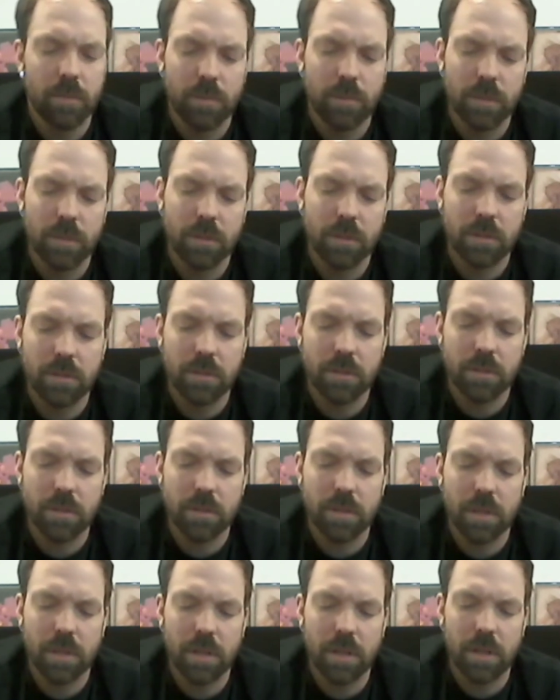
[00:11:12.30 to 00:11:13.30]
But
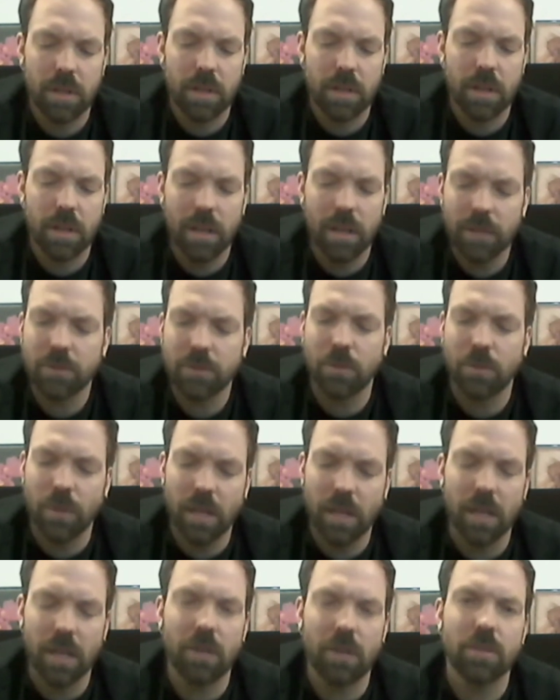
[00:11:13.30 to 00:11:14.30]
I love to
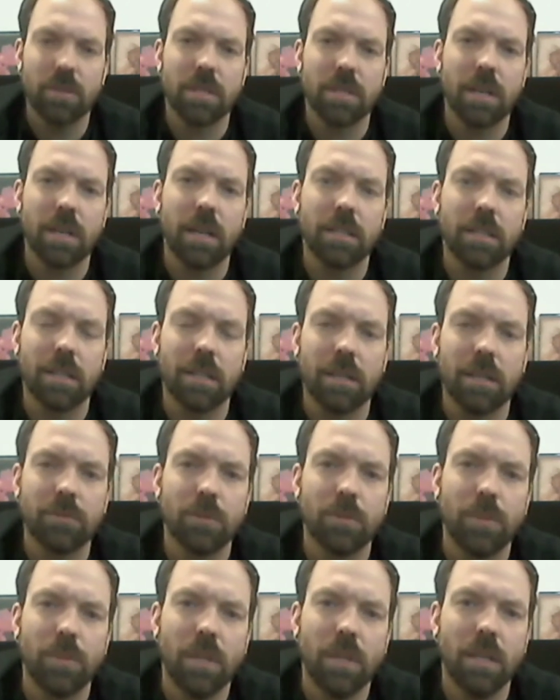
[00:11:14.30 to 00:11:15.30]
be outside. I love
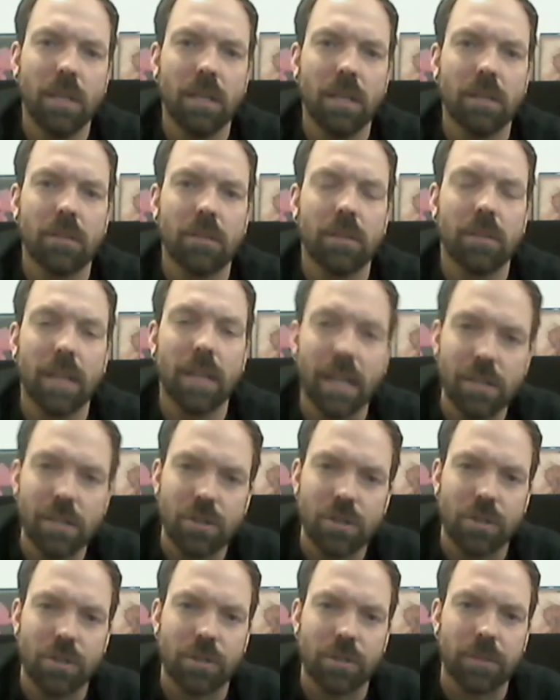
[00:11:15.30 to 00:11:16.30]
to be in
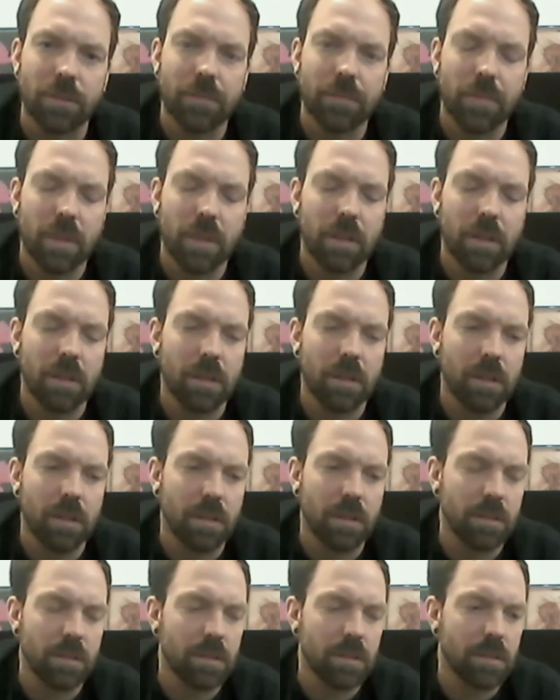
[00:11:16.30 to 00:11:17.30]
nature
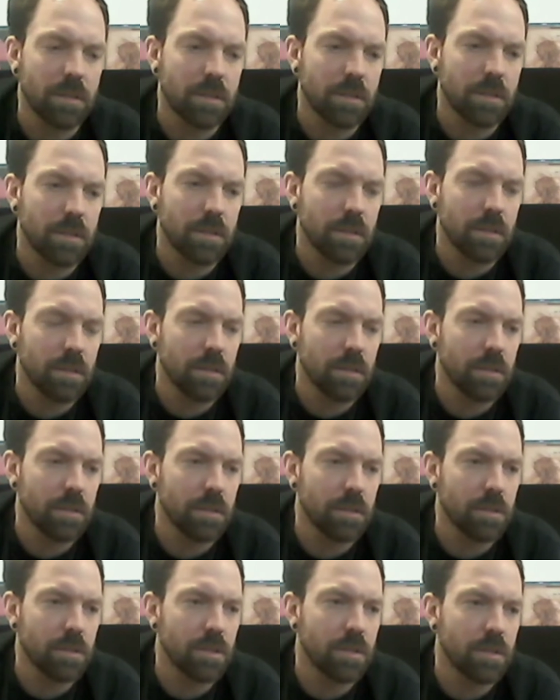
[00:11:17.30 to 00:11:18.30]
and
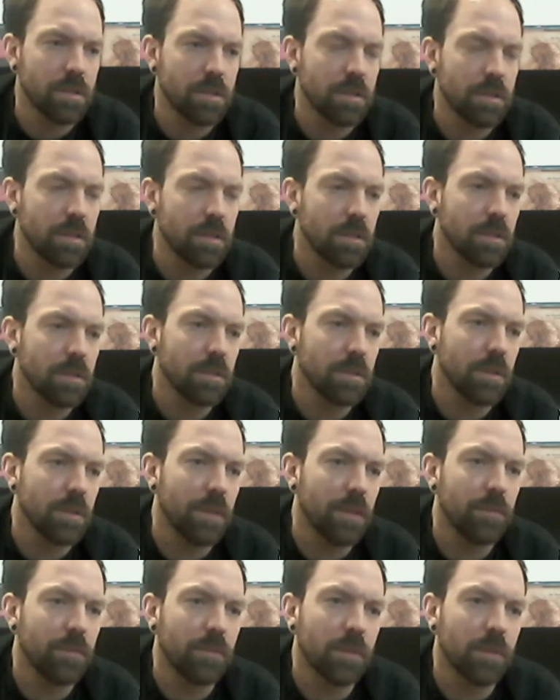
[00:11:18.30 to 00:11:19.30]
just
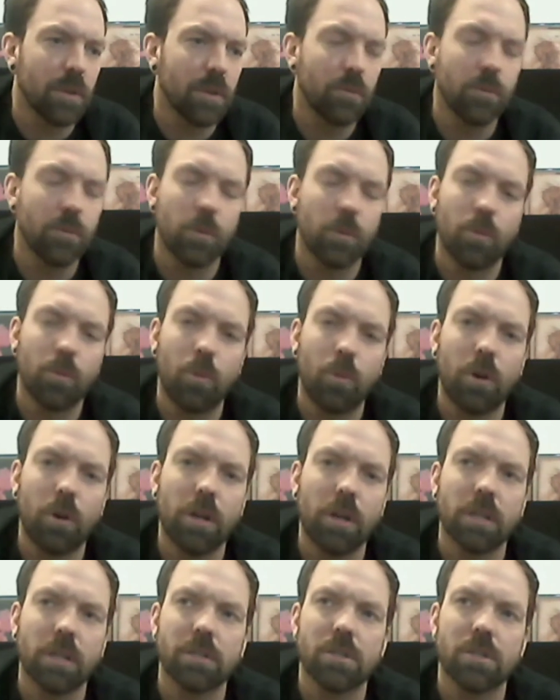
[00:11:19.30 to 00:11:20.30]
to go for a
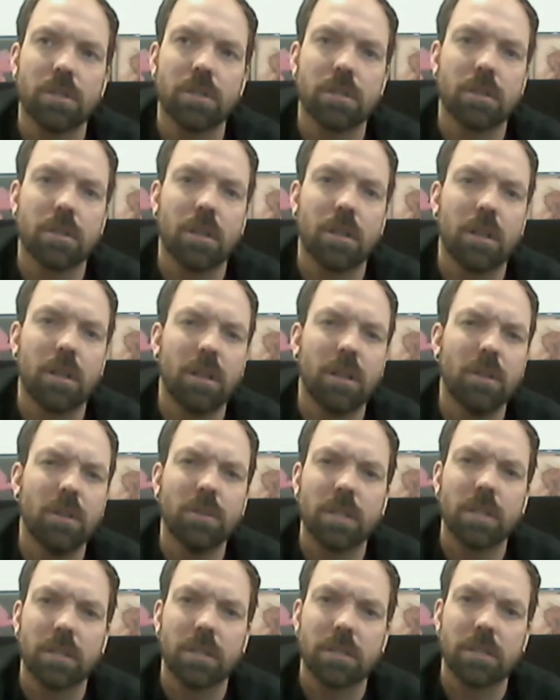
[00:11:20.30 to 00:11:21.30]
walk and just
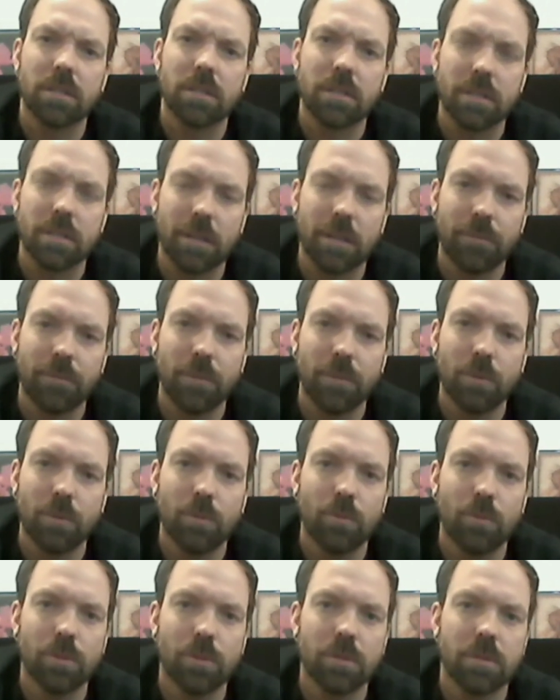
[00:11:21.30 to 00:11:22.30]
look at stuff
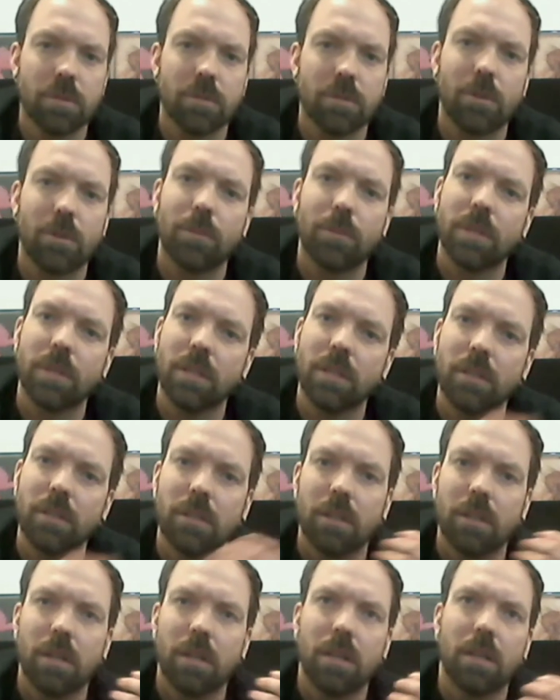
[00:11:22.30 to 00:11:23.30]
you wouldn't normally
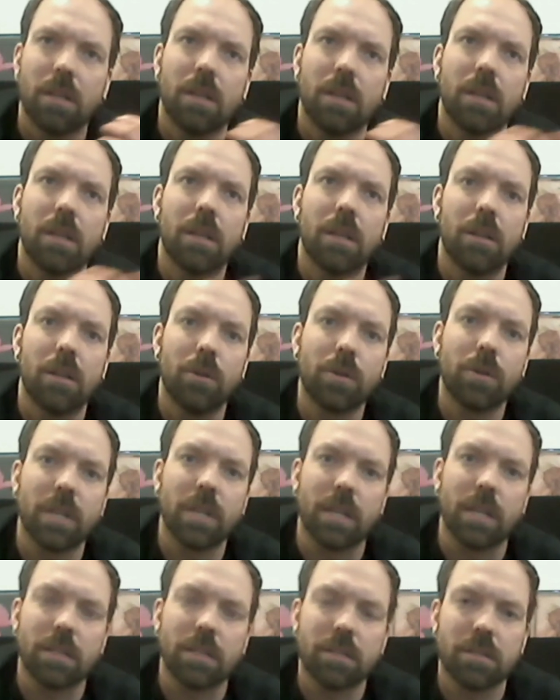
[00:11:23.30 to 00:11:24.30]
look
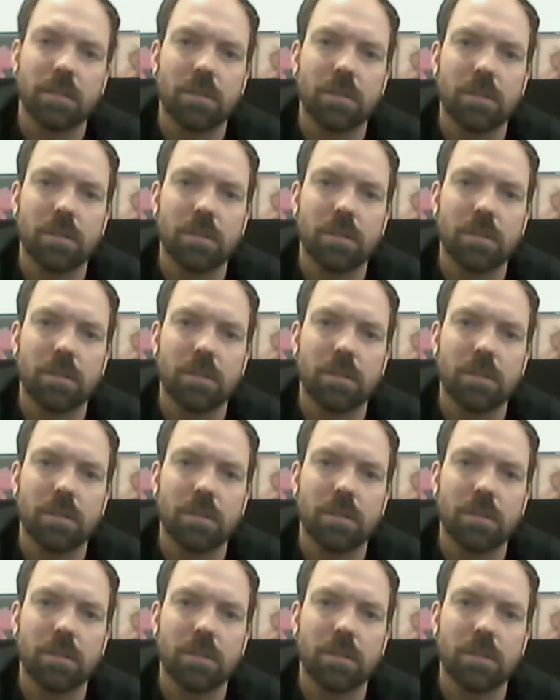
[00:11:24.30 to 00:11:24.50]
at.